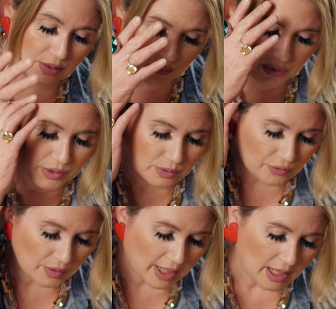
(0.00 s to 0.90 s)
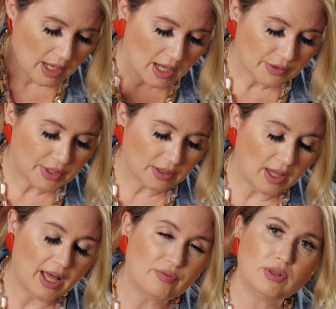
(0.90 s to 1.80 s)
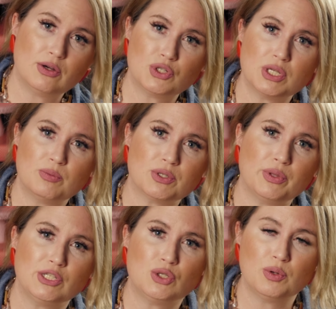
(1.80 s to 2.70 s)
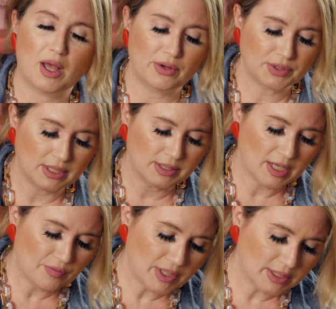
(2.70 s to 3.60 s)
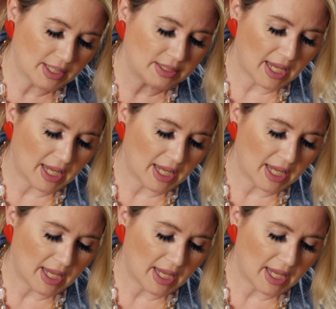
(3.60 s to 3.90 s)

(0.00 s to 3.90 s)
The, those were free. The Love lotion was only two dollars and seventy cents